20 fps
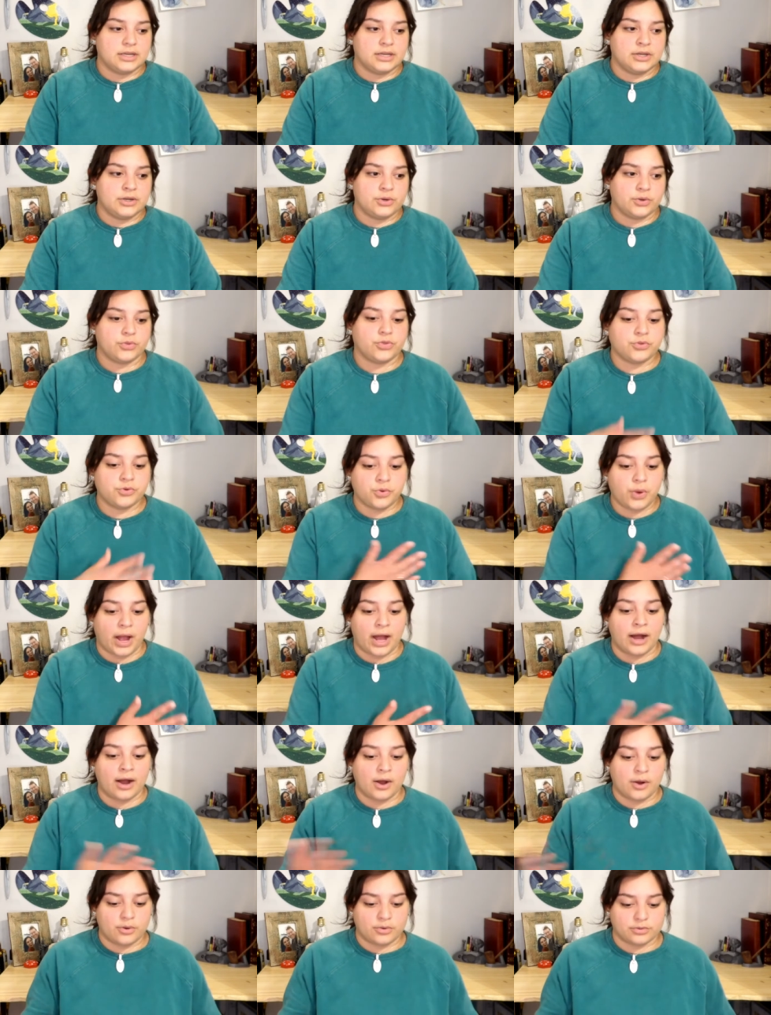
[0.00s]
you know,
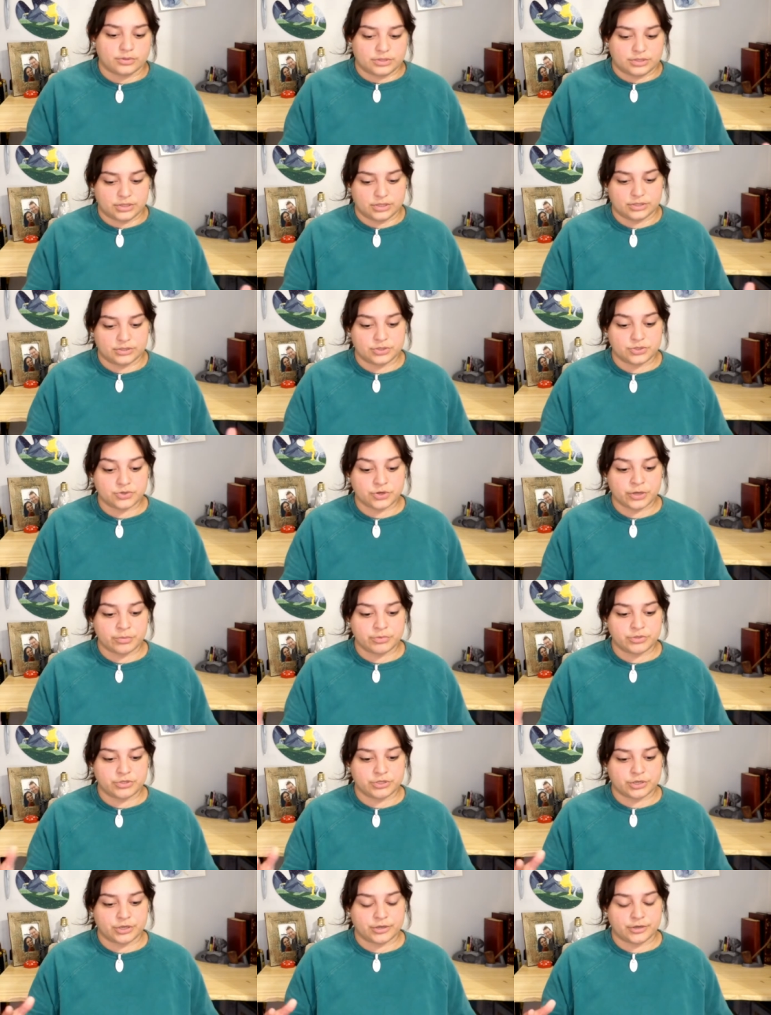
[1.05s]
throughout
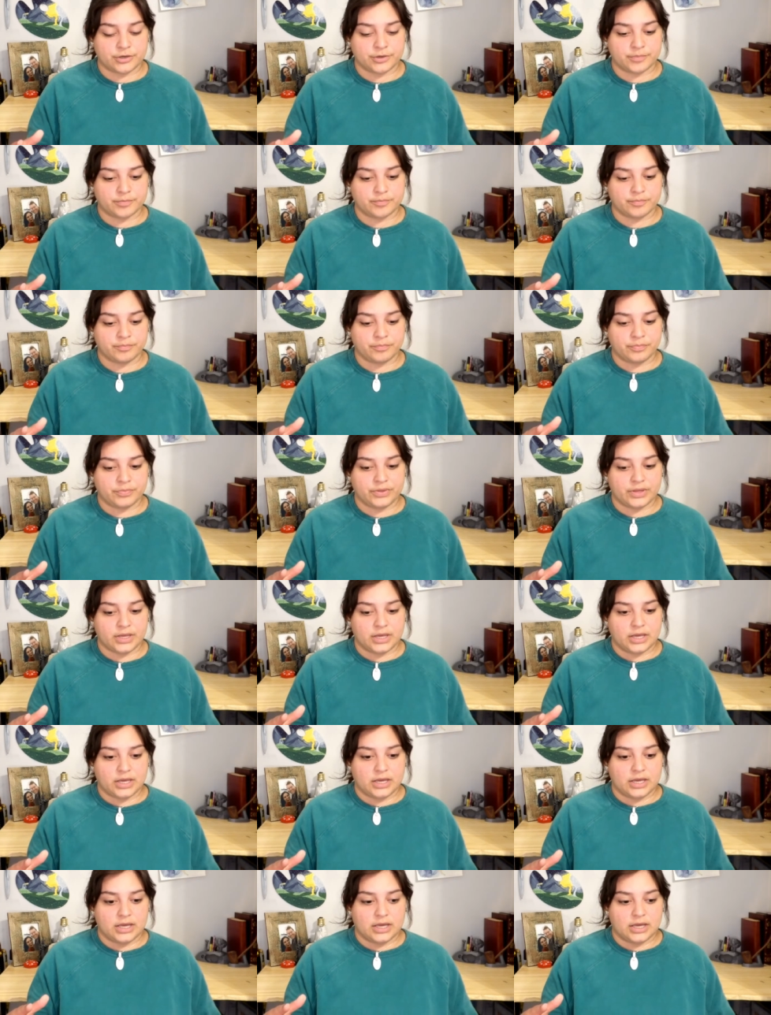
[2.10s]
scripture,
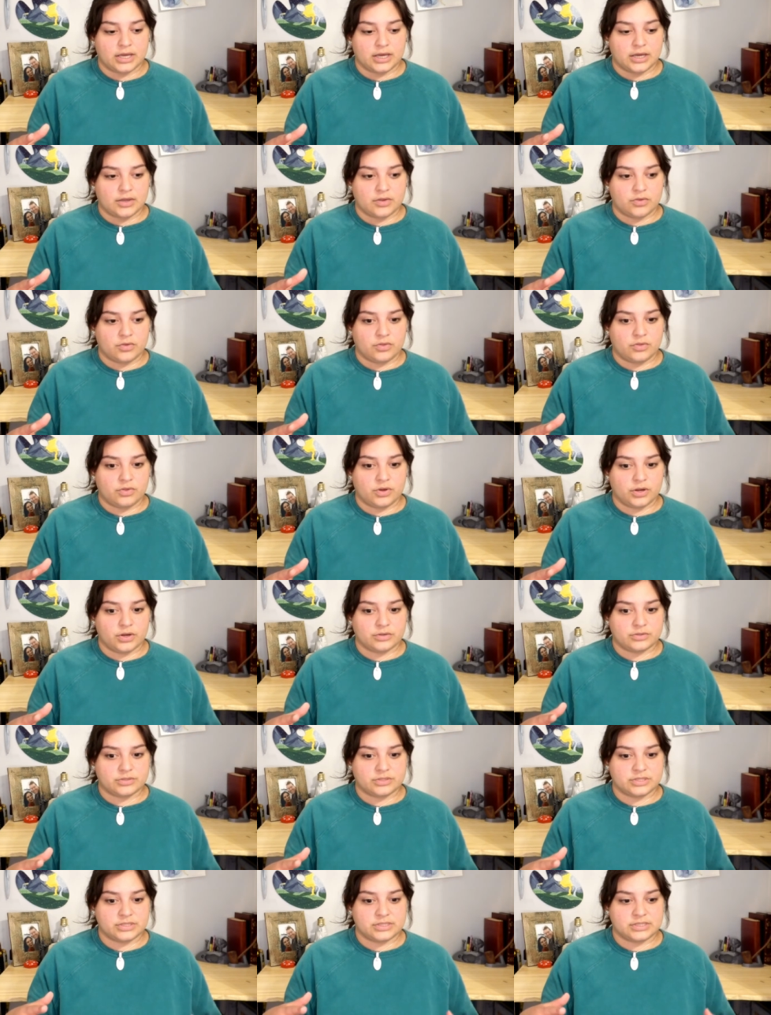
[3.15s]

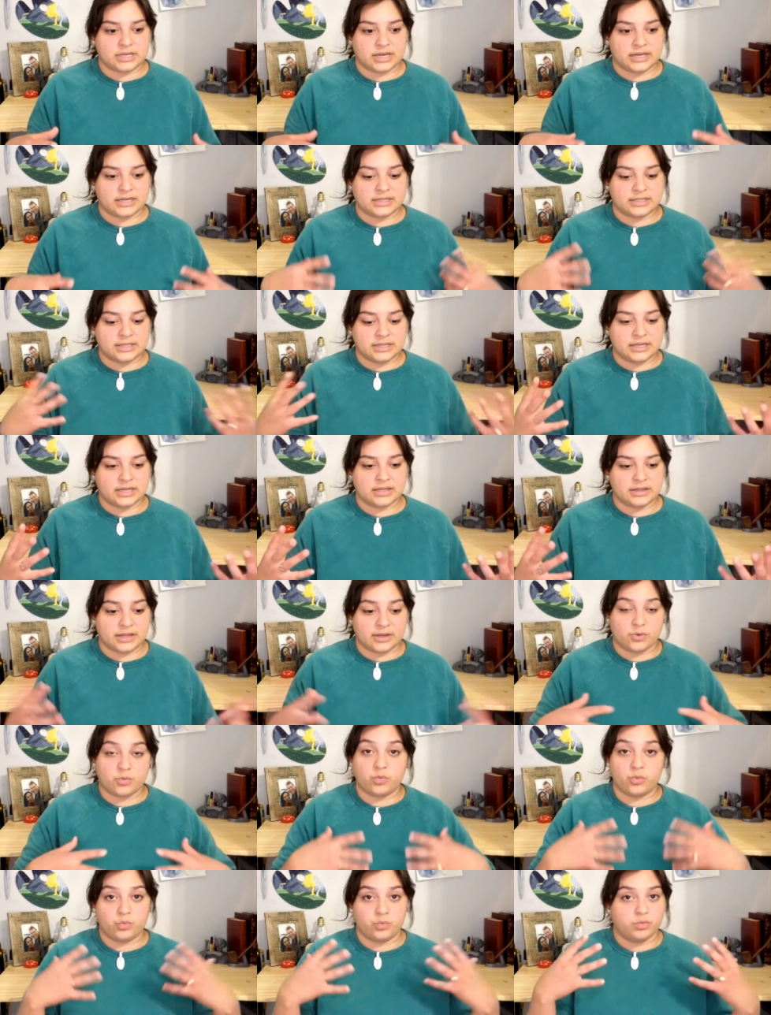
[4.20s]
there's this idea
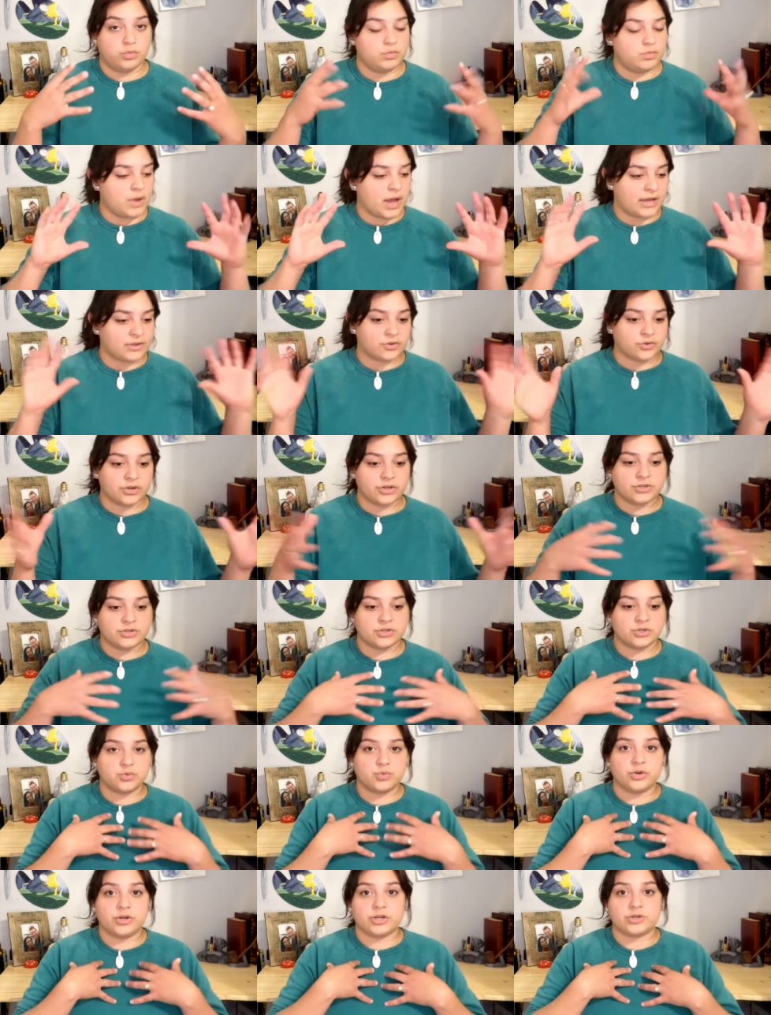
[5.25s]
like, as
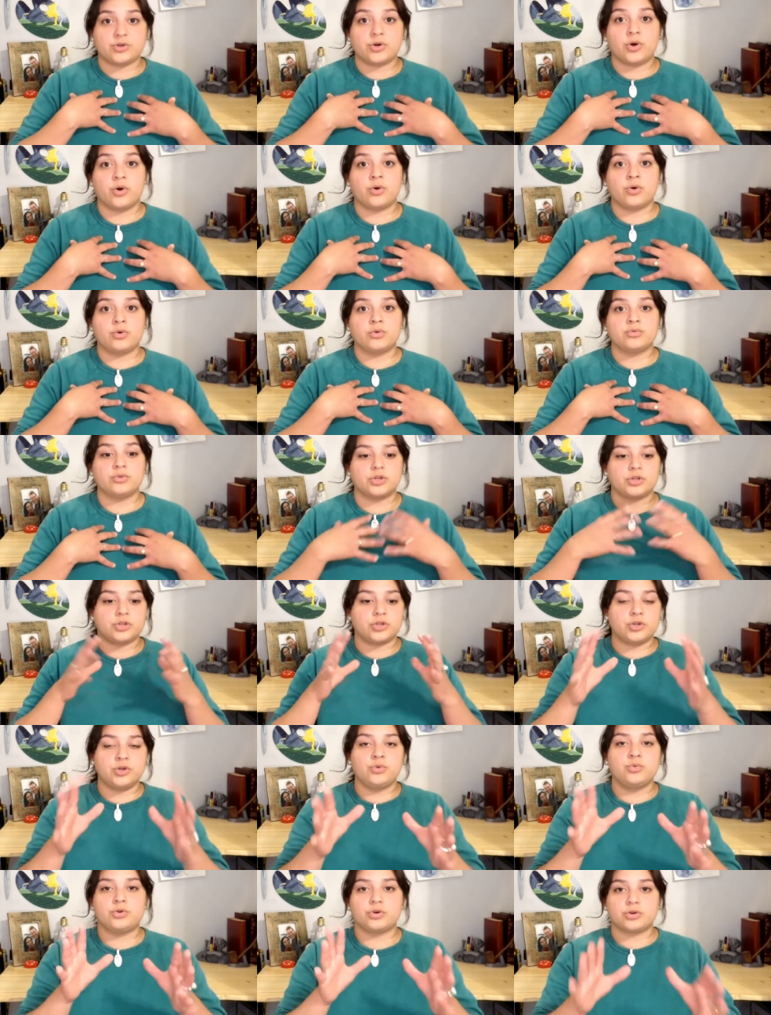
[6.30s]
Christians, we are told
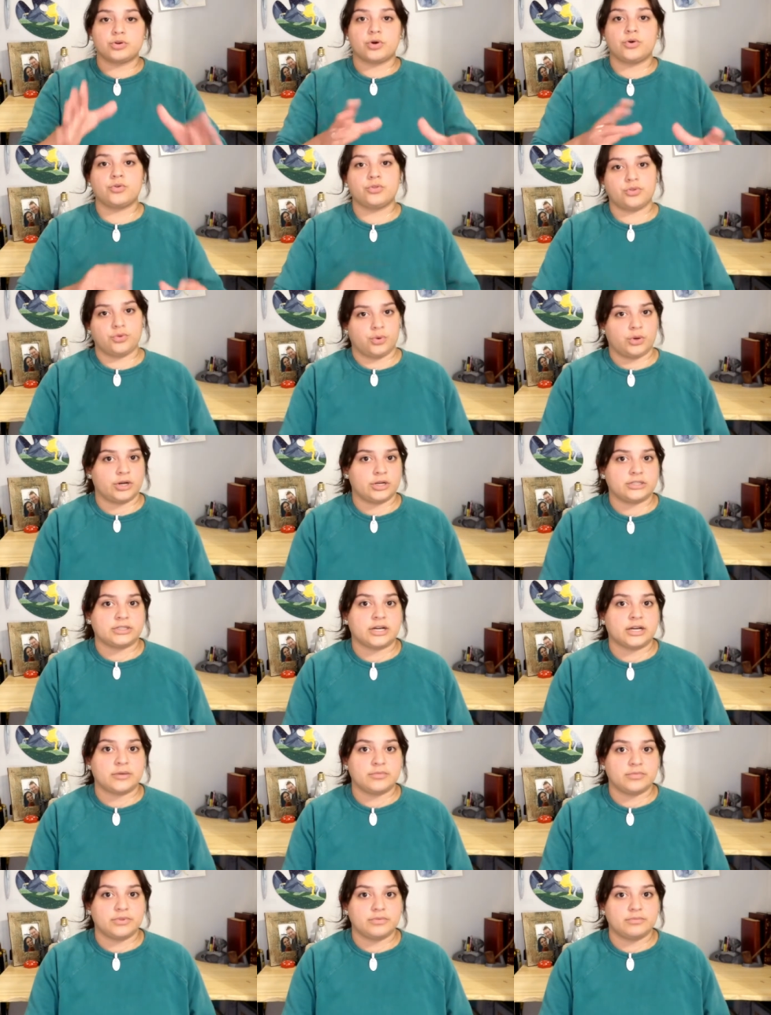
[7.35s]
you will go through hard
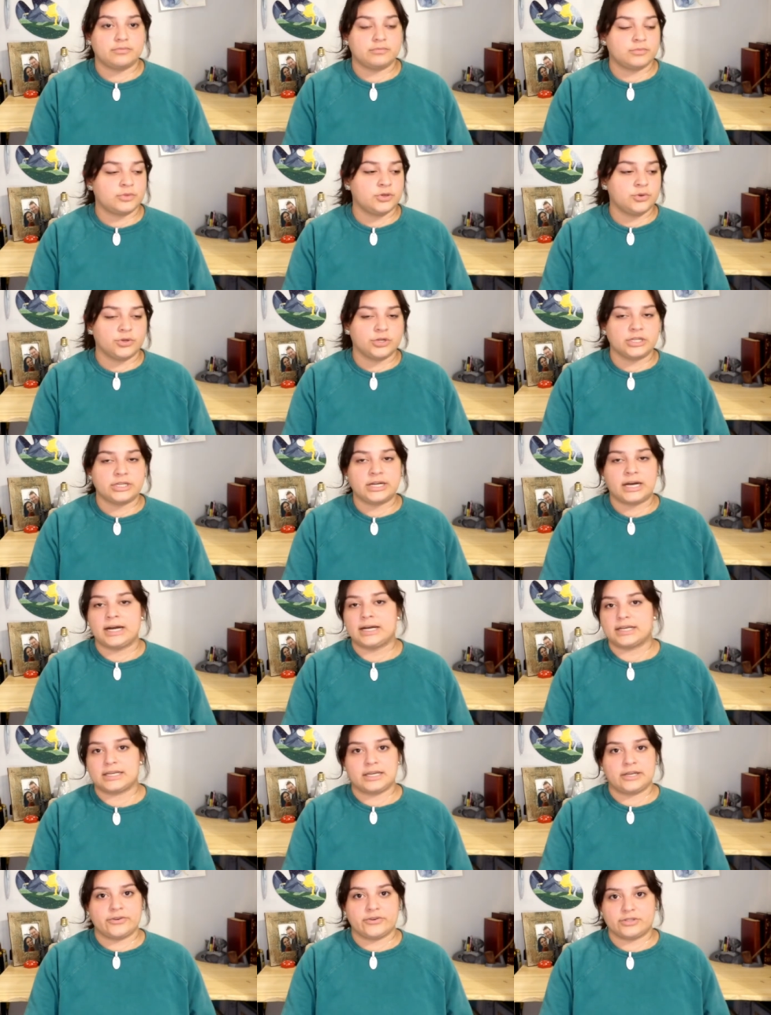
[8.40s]
times. You are
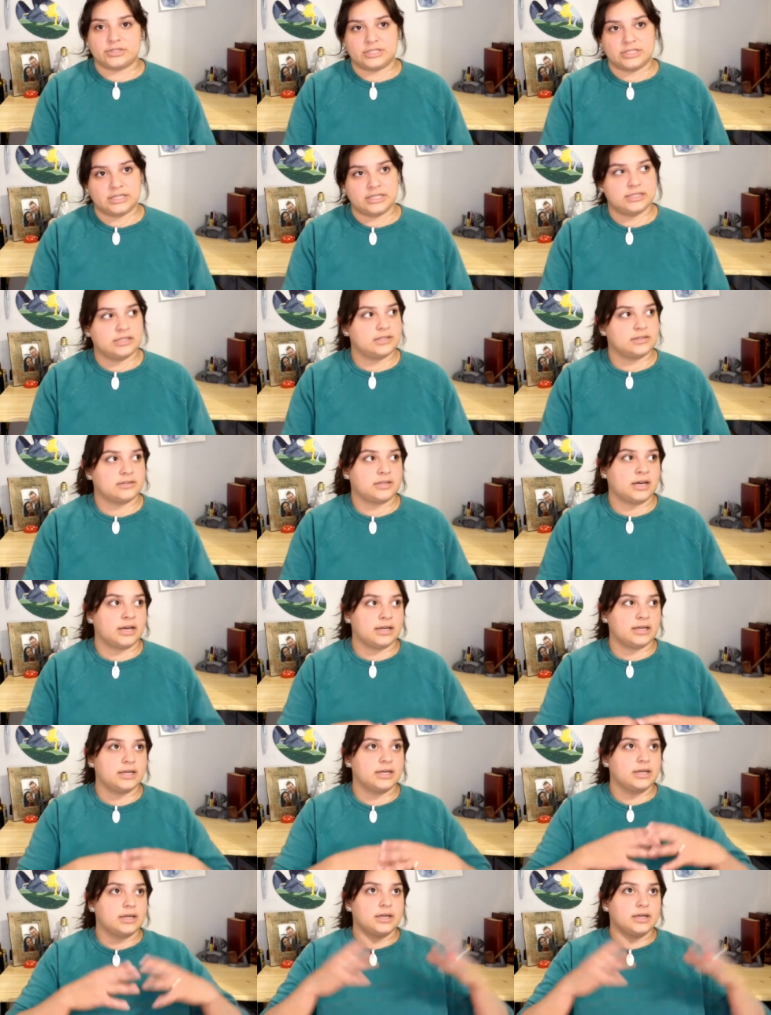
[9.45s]
not guaranteed this, like,